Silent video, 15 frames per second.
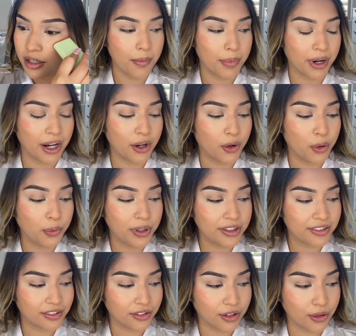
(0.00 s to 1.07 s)
But I
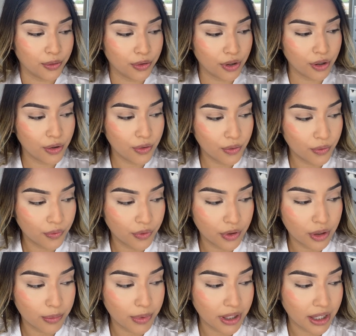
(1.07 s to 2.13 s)
always knew though from
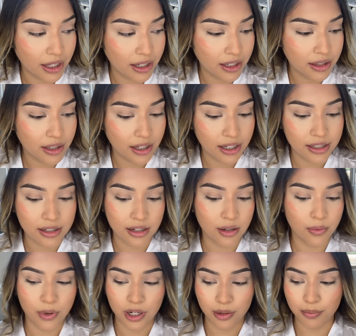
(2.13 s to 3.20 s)
the beginning that I
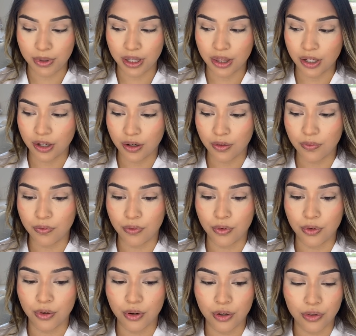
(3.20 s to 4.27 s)
didn't want to be there
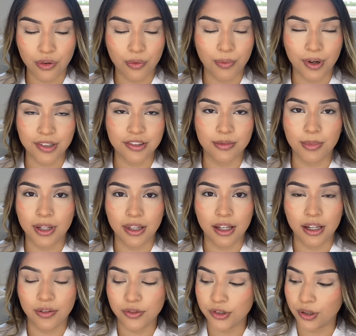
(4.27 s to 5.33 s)
for the rest of my
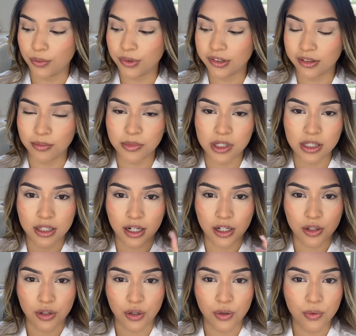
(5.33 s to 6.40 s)
life. So it was something that I
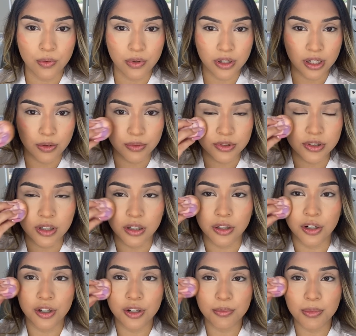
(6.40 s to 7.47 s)
knew and it was
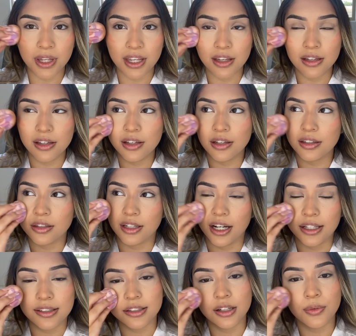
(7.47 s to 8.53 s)
clear to me that
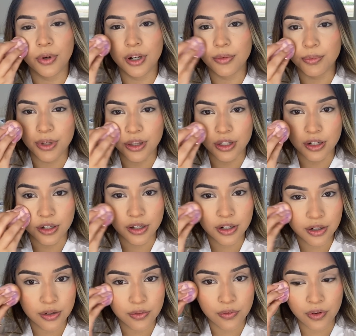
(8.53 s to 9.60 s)
I didn't want to be there
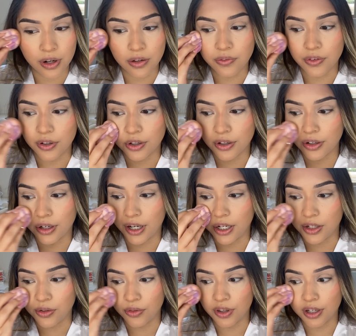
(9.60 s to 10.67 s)
forever. I
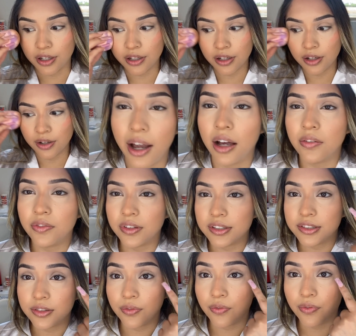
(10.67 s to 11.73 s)
knew that. I have
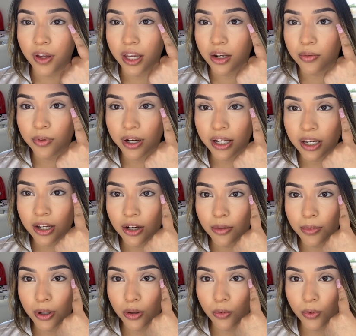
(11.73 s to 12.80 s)
this vein right here,
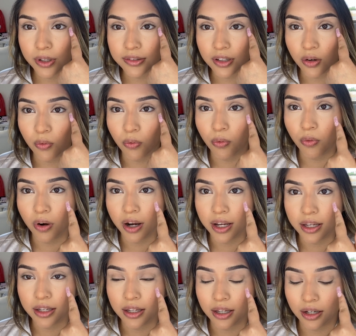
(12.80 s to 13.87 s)
by the way. It's like
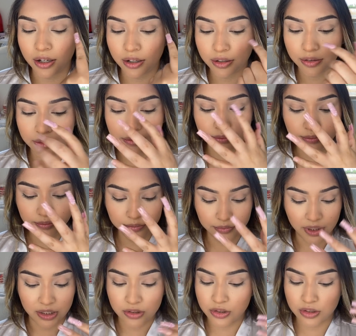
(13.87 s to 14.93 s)
right here.
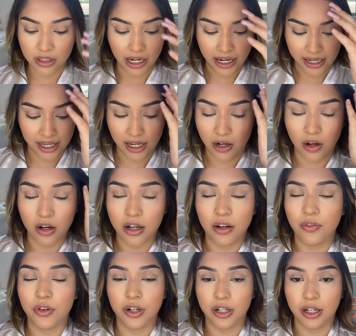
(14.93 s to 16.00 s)
It's, I cannot
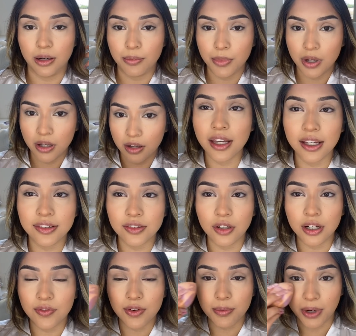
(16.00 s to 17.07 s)
cover it up it's
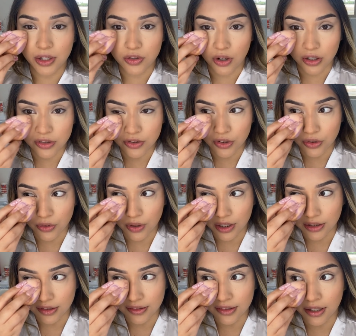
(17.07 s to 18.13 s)
not even my dark circle
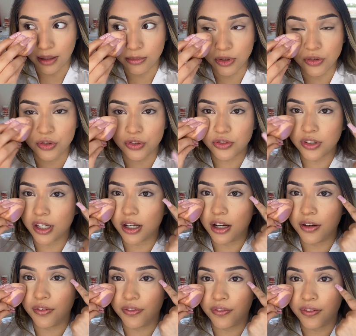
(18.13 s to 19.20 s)
at this time. It's just like
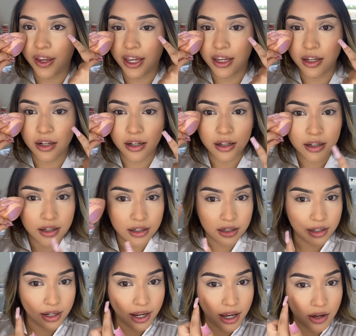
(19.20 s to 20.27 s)
a vein
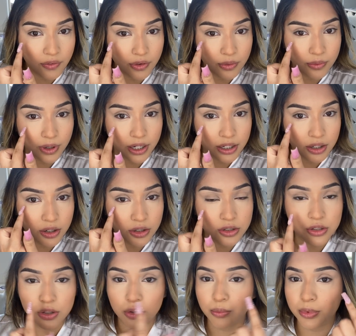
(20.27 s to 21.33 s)
and I have it right here
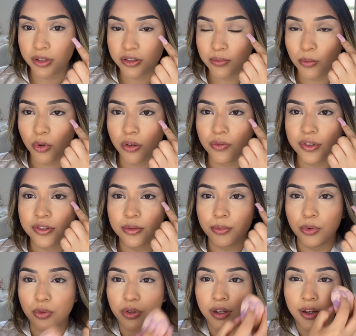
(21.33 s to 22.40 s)
too, but it's more
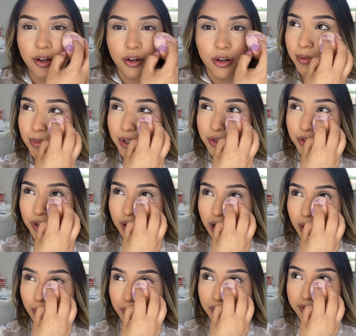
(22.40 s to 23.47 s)
visible here. Pretty much like
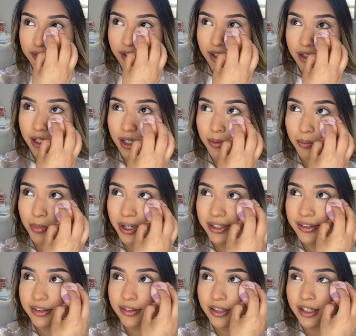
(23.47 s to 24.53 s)
I want to say like
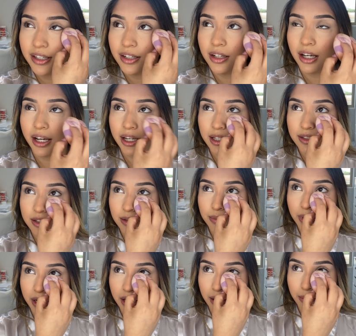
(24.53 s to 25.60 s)
months in, I ended up
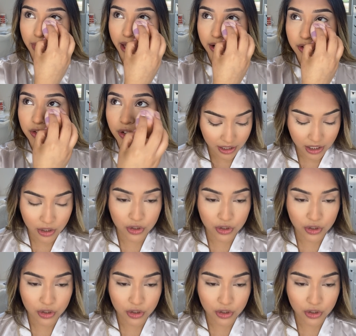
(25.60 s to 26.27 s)
getting a manager.